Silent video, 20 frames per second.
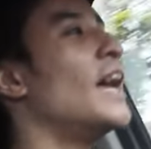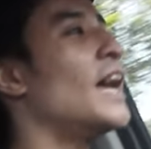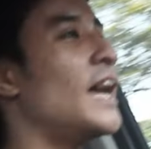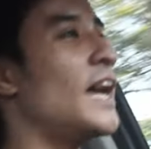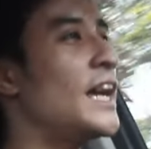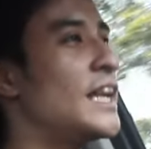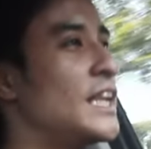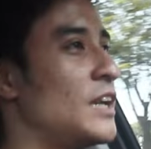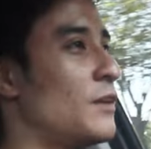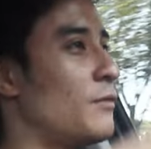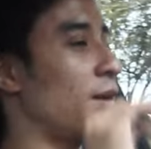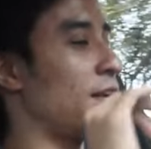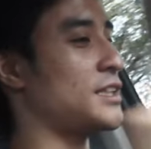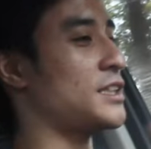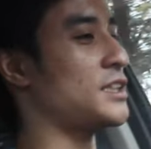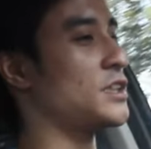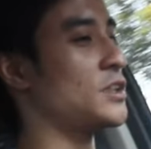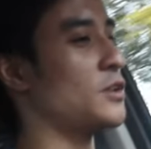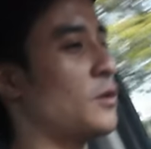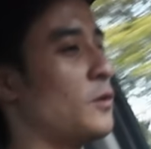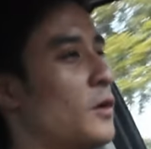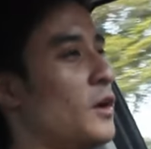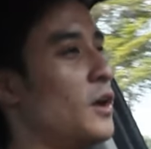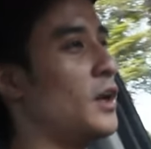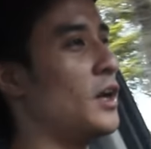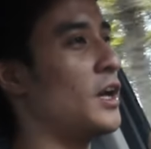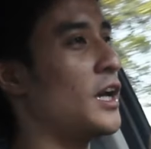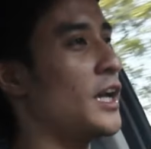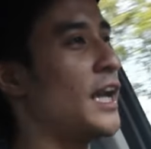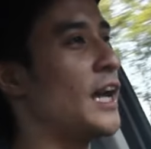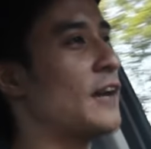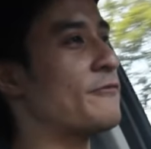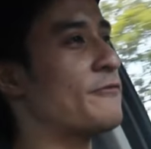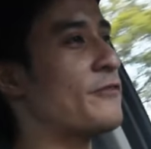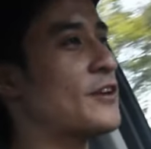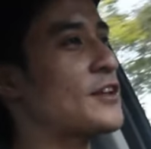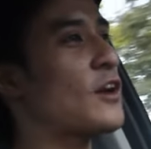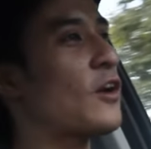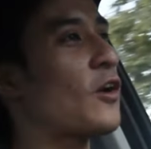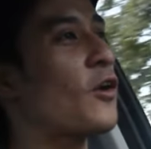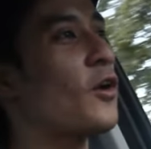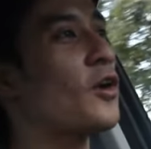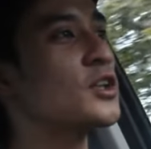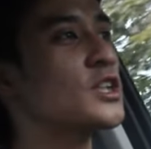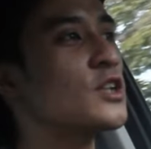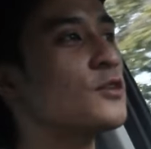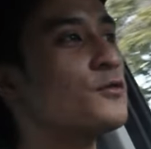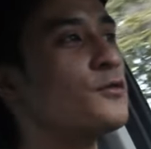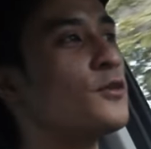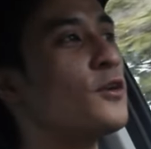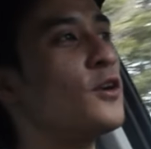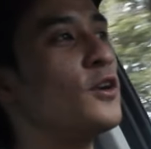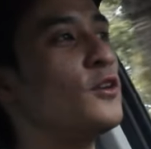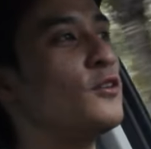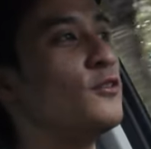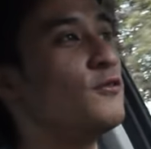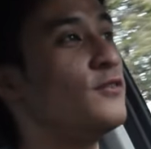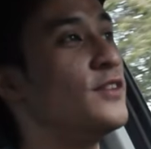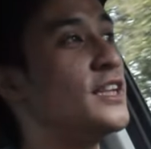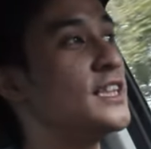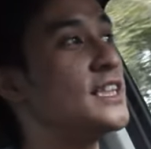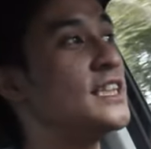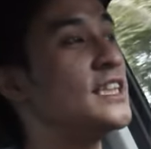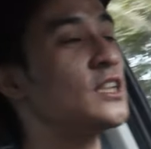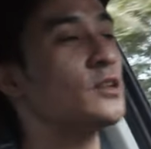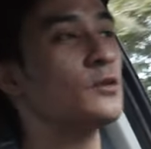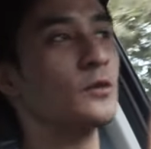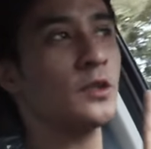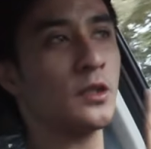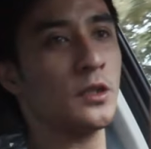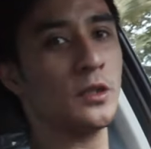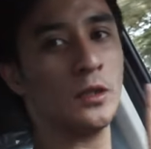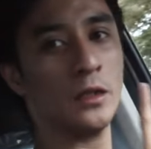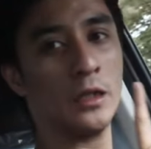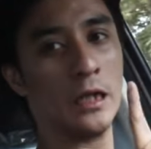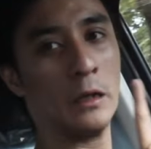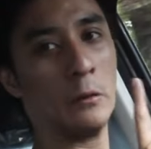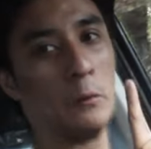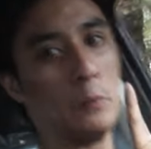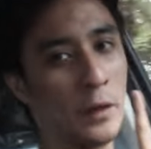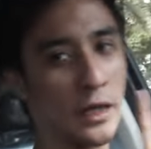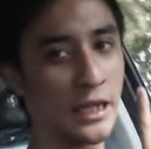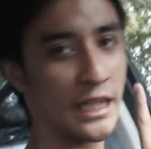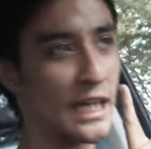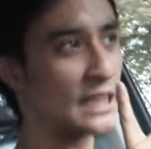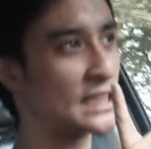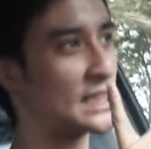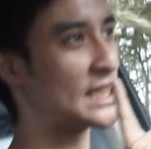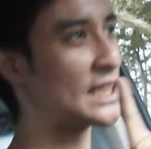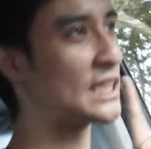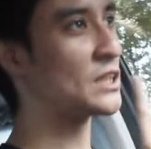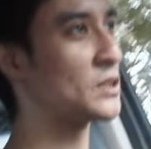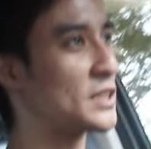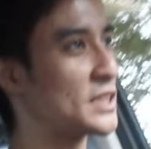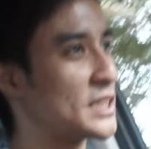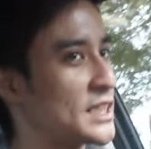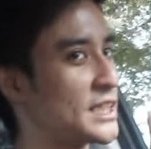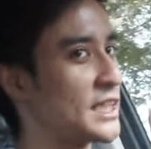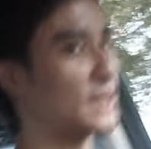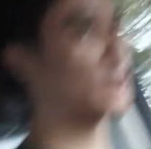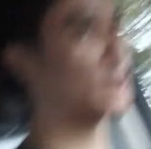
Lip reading: Anyways, so yeah, for the cost of all of this, this was where it gets interesting